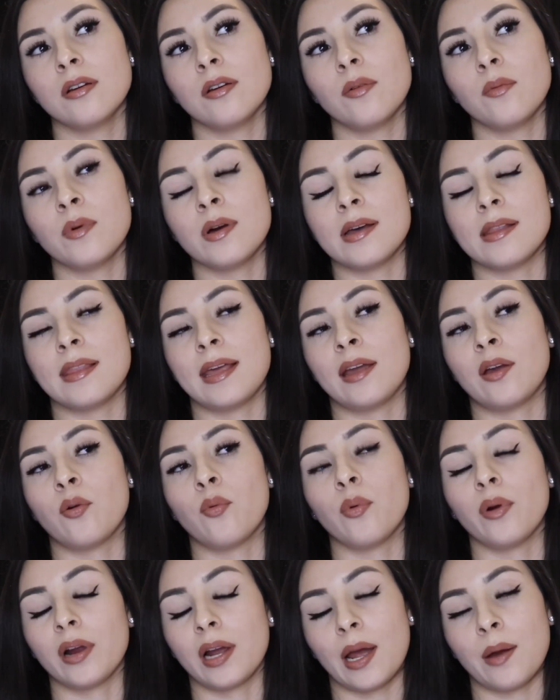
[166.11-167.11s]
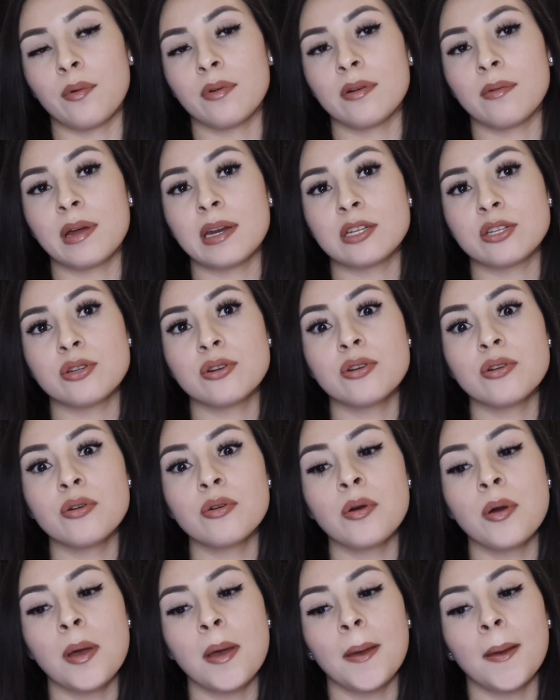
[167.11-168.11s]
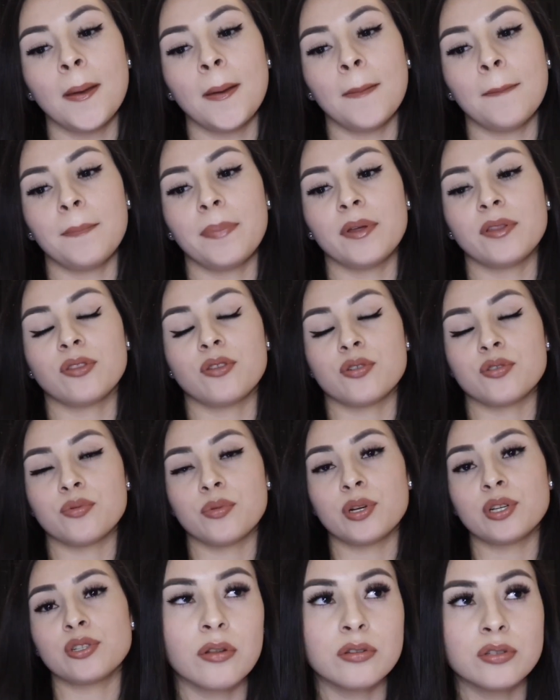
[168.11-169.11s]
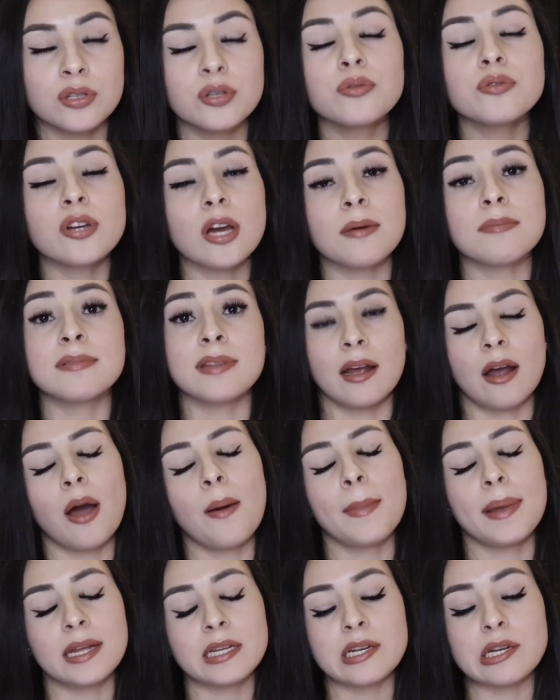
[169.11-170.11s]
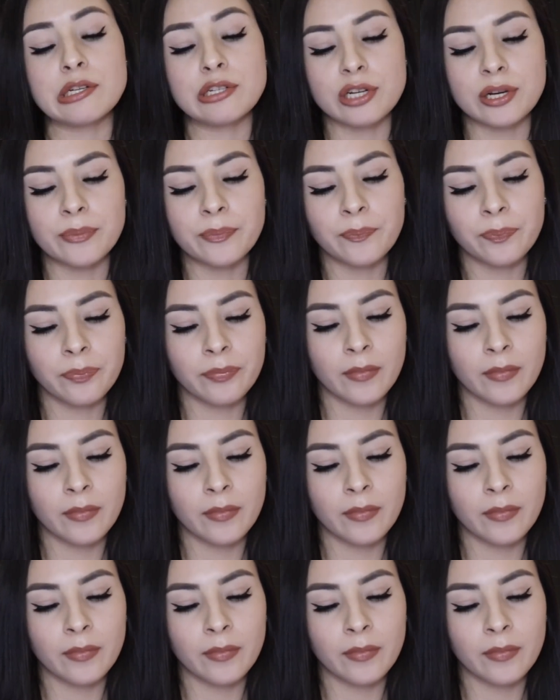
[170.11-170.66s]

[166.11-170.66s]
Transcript: what like work I would want to do, but those were two jobs that caught my attention.